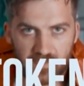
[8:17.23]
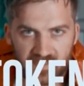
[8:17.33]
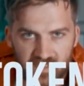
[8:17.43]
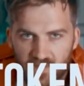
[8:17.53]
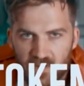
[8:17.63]

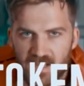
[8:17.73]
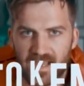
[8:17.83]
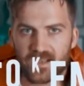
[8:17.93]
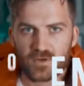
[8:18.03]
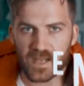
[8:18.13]
This is a very
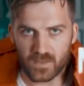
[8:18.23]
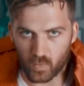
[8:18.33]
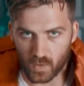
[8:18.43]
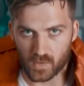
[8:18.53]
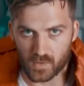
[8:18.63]
internety
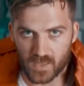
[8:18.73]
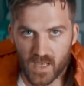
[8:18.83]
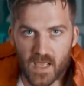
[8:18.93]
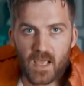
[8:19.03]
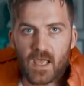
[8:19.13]
word.
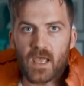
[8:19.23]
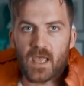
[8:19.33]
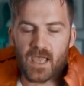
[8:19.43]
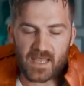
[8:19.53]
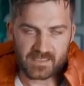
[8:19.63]

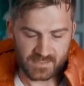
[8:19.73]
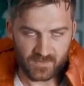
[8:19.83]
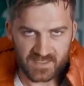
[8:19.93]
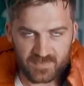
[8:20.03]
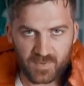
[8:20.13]
And
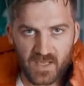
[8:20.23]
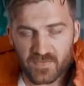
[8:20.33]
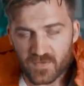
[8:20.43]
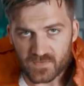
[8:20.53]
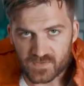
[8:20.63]
to
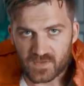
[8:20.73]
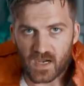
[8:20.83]
explain this,